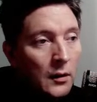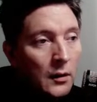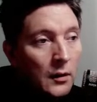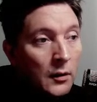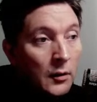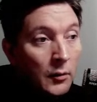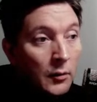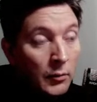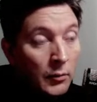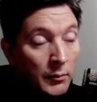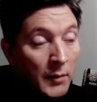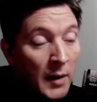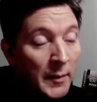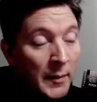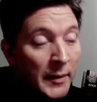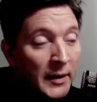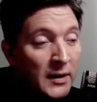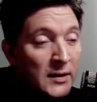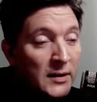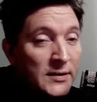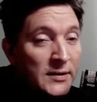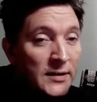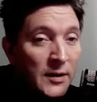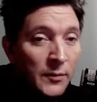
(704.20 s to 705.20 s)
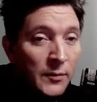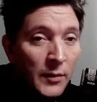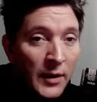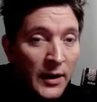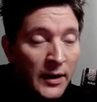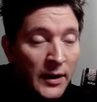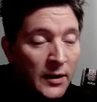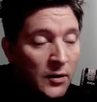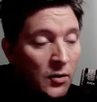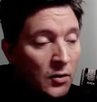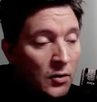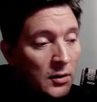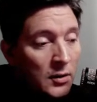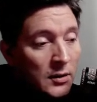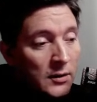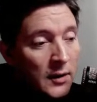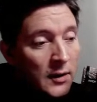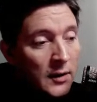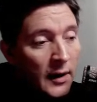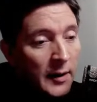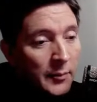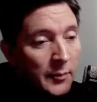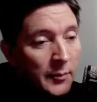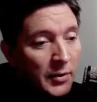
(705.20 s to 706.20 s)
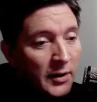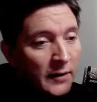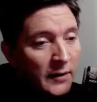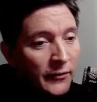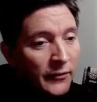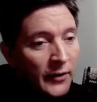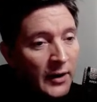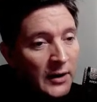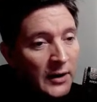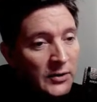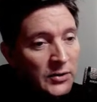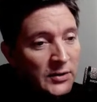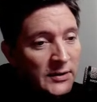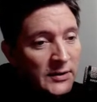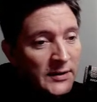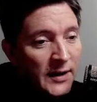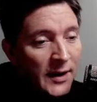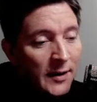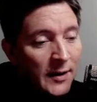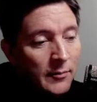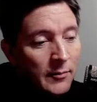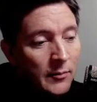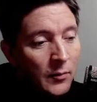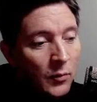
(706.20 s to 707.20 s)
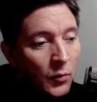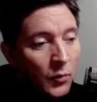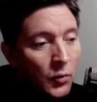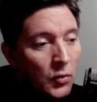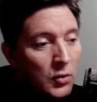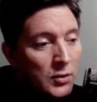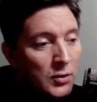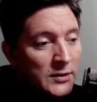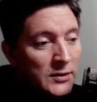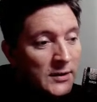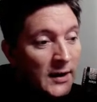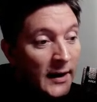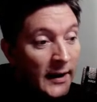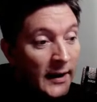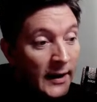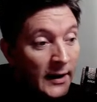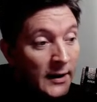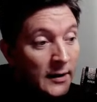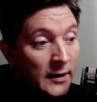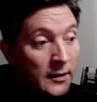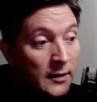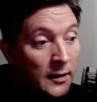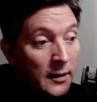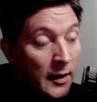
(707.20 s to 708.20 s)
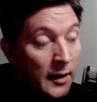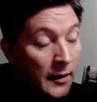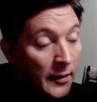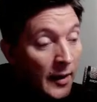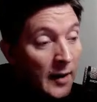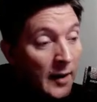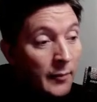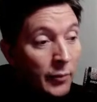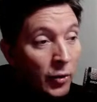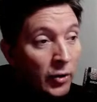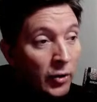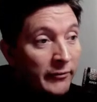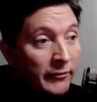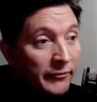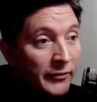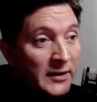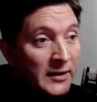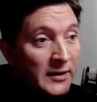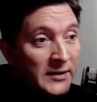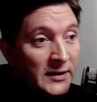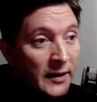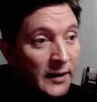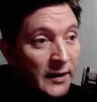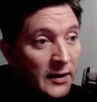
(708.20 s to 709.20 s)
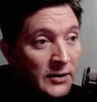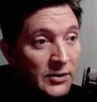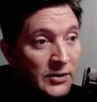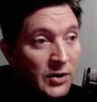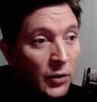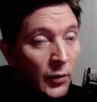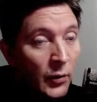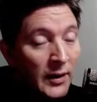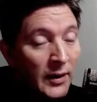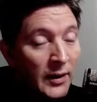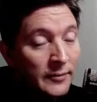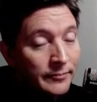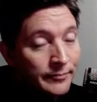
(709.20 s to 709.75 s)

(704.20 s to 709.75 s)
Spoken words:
You know, my big concern with that, Colin, playing for extra time, was at that point fancied Hearts to win it.